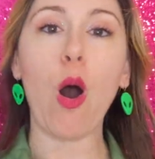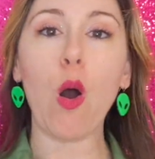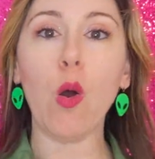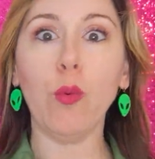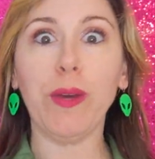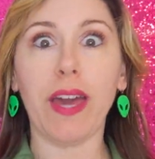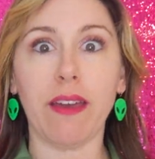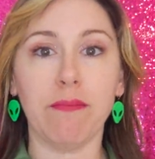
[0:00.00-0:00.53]

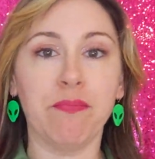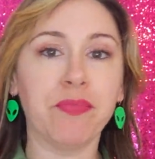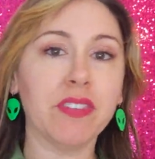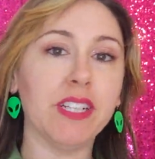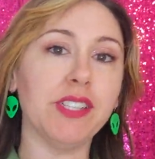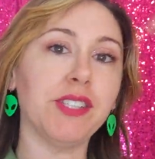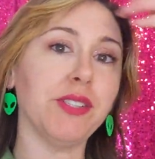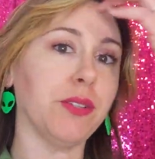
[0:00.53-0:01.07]
Okay,
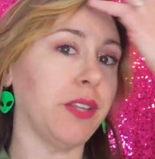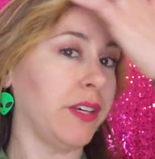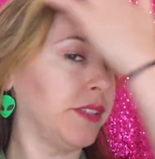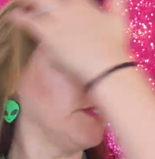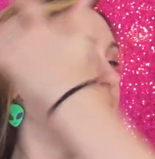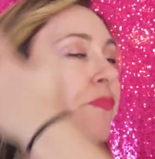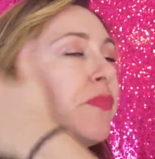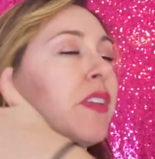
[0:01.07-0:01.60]
let's do this.
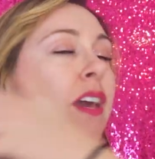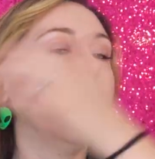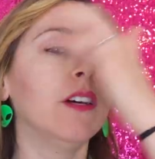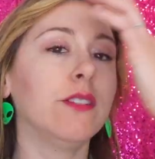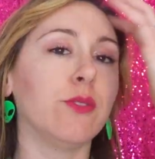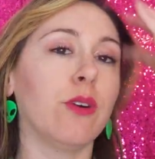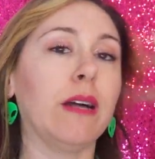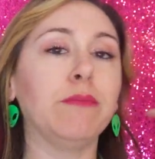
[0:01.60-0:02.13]

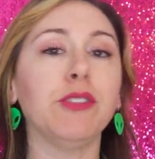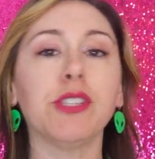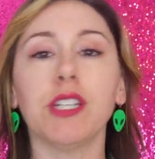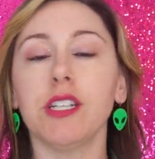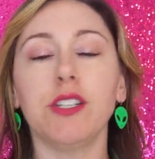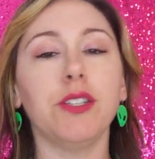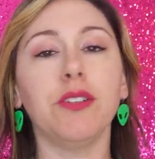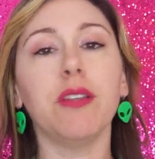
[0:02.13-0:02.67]
So I'm just
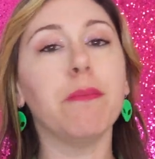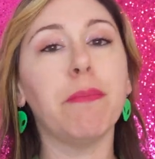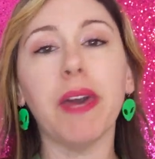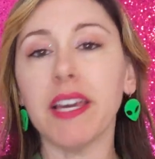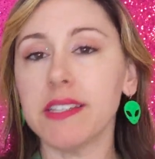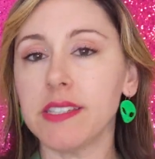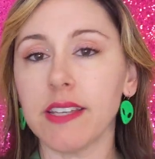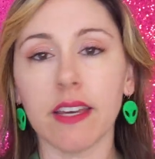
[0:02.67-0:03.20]
gonna do the
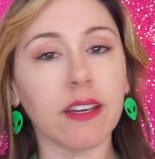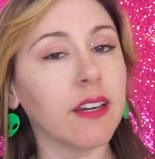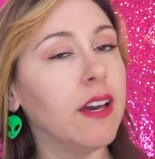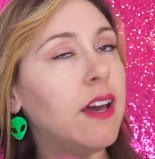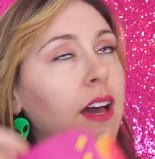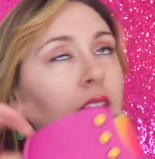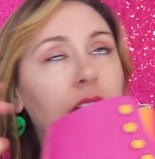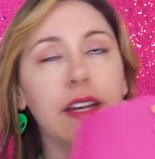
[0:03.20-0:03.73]
basic
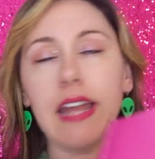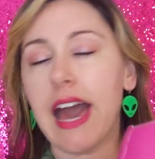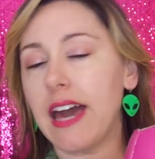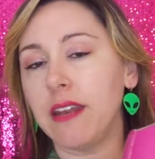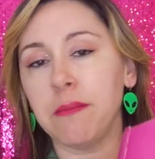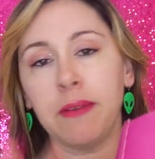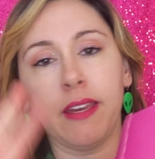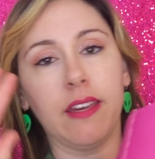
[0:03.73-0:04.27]

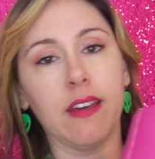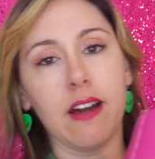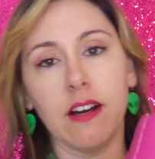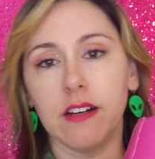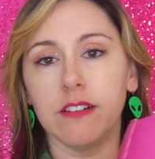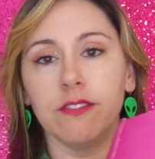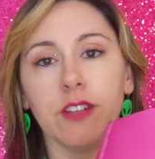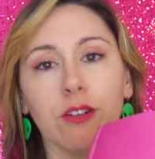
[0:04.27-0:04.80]
anatomy
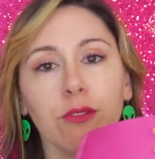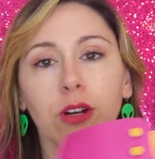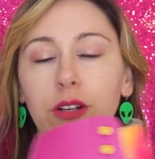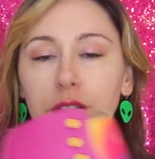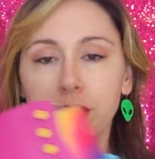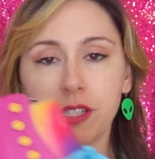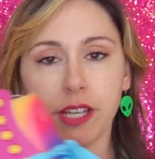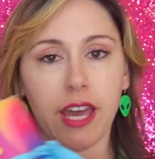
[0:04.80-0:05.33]
of a roller
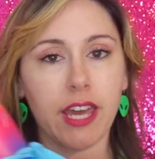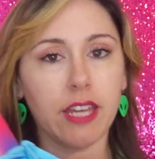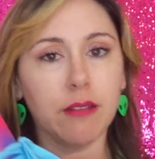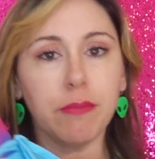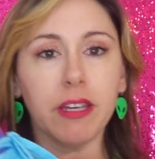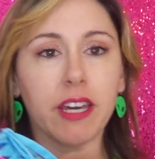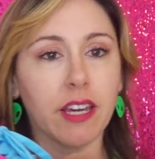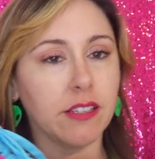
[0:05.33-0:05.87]
skate
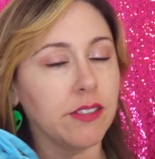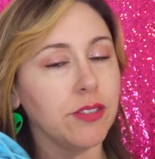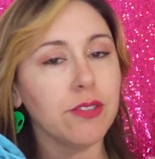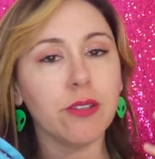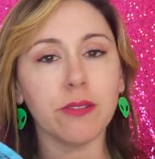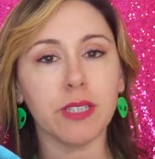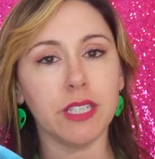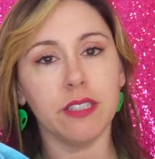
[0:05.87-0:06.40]
because you
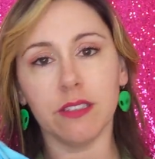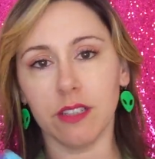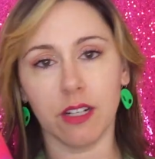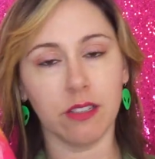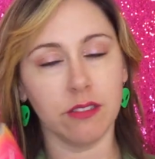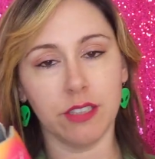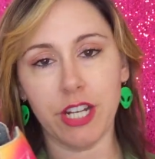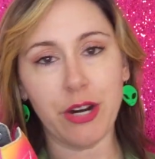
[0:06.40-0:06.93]
don't need to
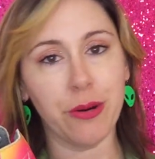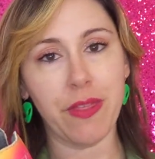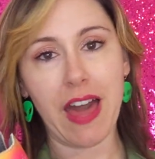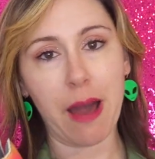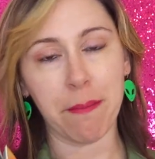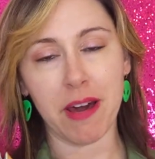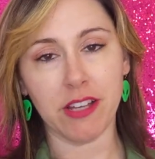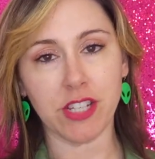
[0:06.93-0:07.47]
know that
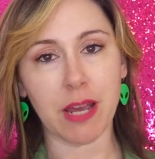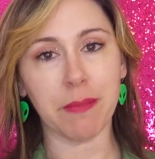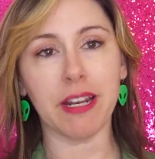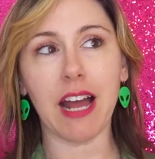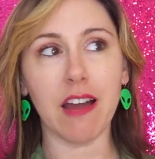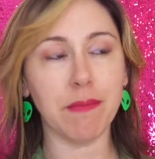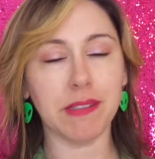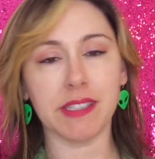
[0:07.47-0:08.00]
much. I mean,
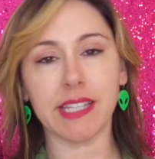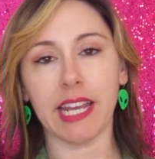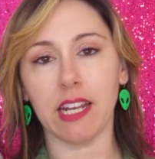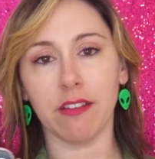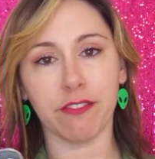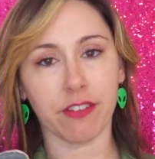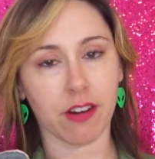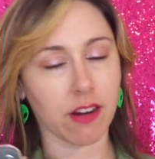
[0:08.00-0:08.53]
I've been skating
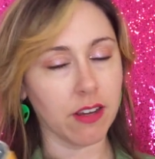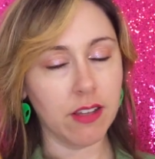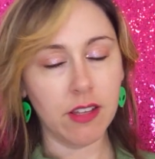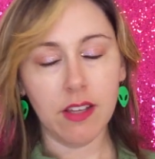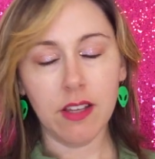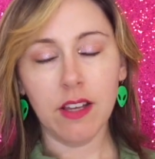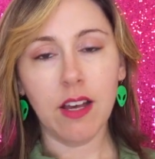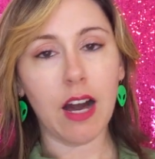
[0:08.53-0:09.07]
for
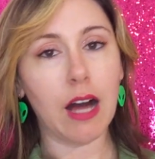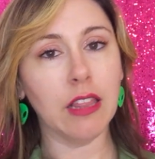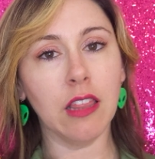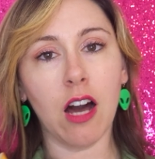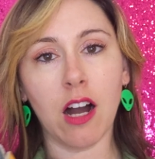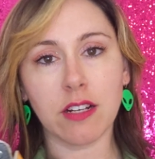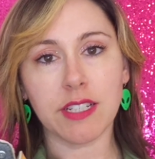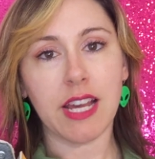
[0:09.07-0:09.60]
a
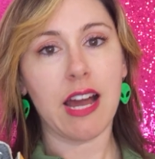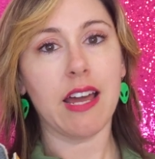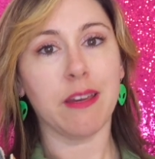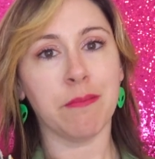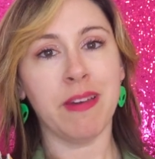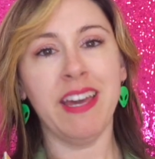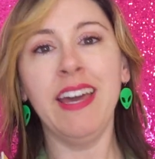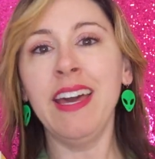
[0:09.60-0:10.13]
long time
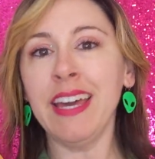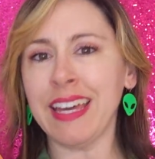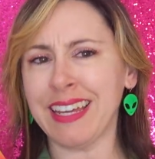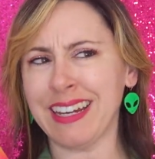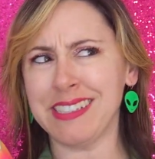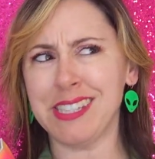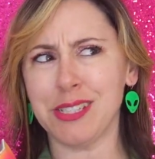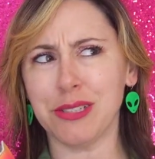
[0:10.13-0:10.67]
and I
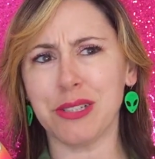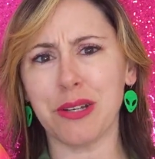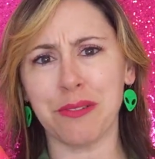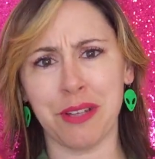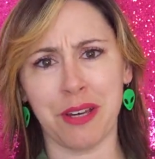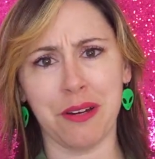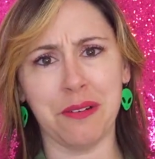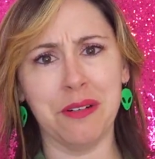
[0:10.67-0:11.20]
still don't
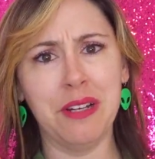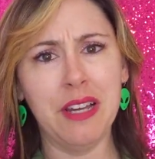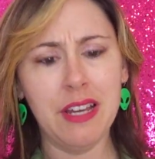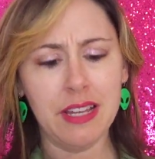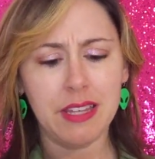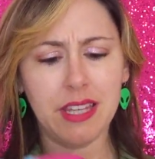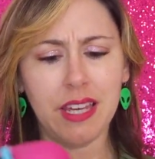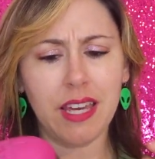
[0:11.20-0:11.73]
know
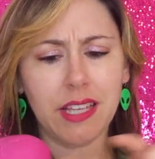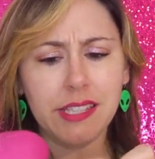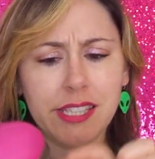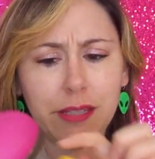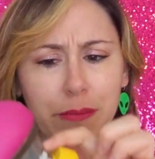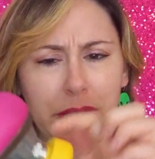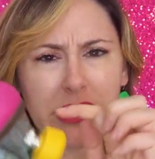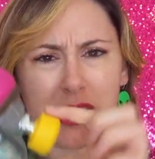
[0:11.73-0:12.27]
the
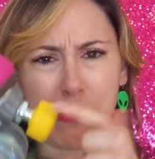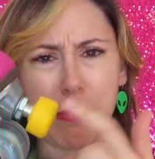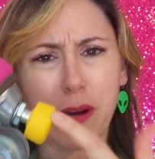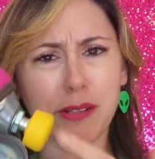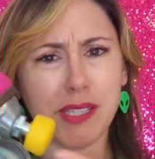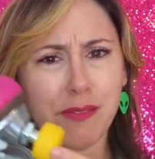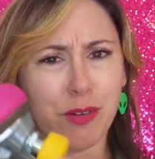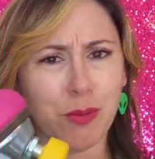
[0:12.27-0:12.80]
itsy bitsy
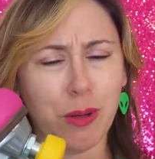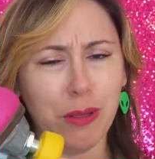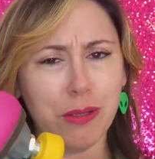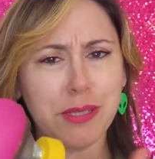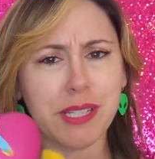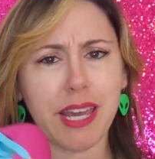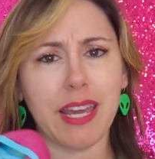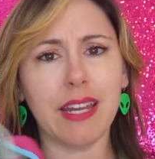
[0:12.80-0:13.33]
parts of a roller
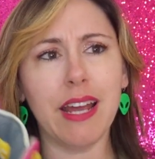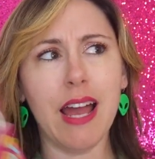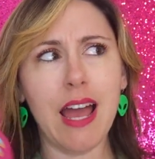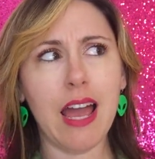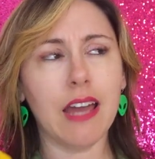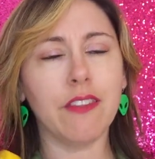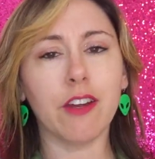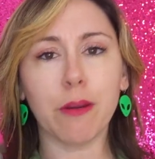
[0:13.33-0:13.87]
skate,
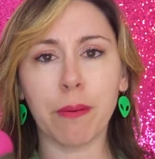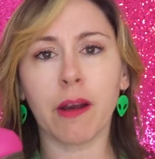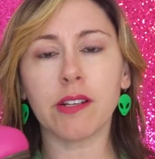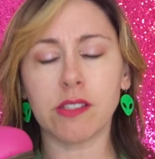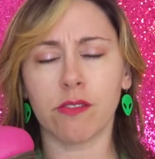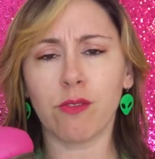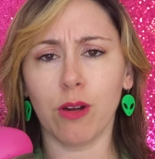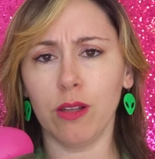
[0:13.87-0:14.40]
and there are parts
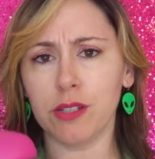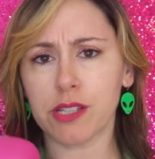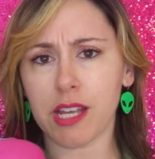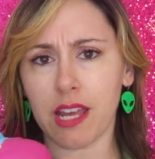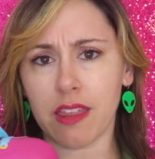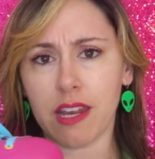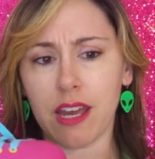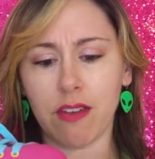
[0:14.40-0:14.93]
of a roller skate
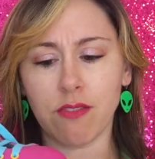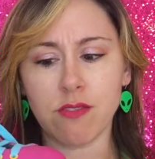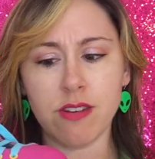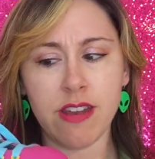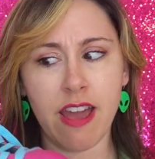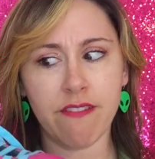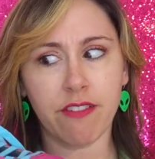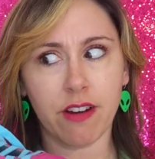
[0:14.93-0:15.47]
that I have
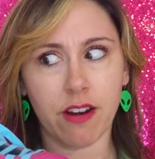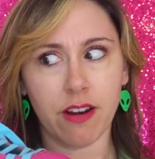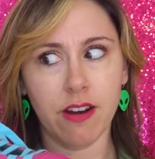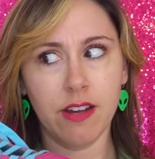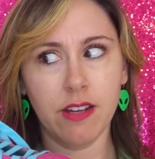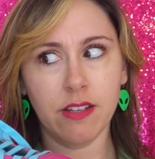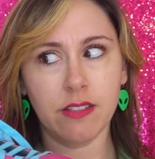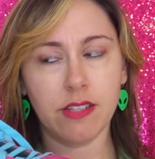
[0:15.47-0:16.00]
never
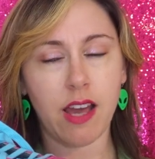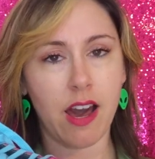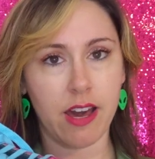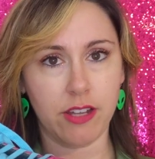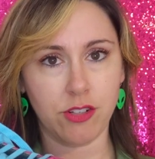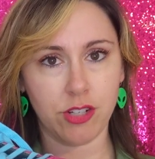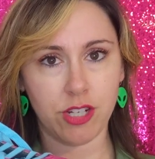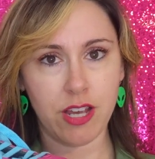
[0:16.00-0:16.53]

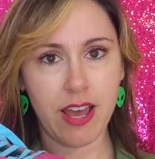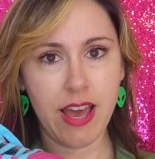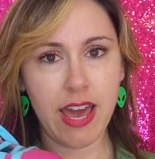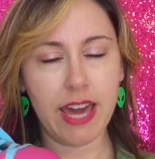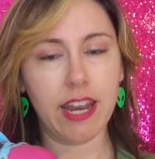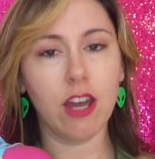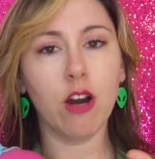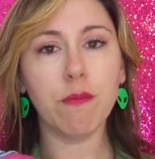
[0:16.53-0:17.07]
touched,
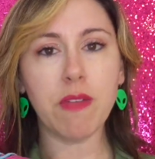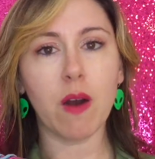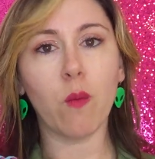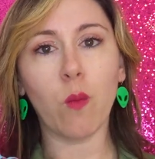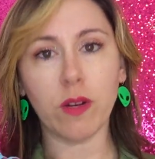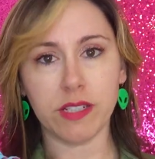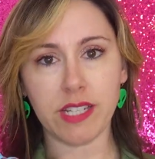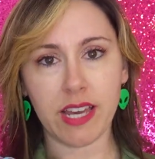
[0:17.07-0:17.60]
and I hope that
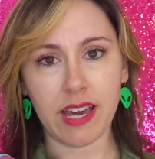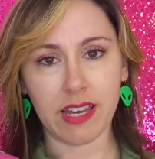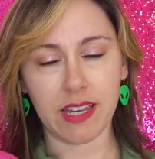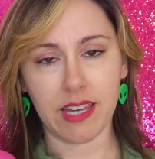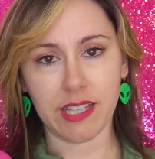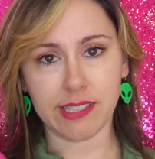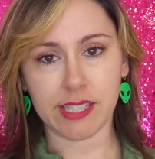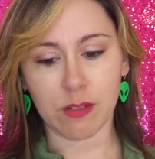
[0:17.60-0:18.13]
one day I can
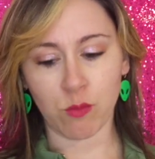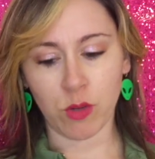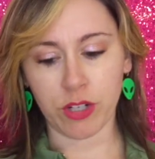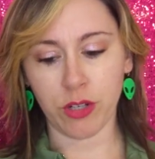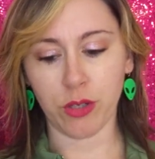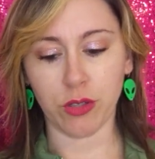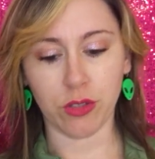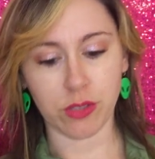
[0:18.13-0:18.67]
get someone
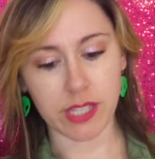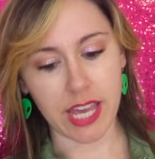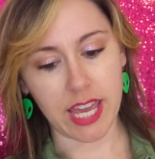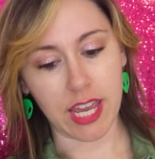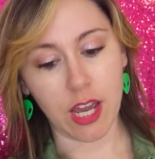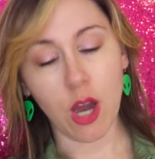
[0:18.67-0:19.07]
who's a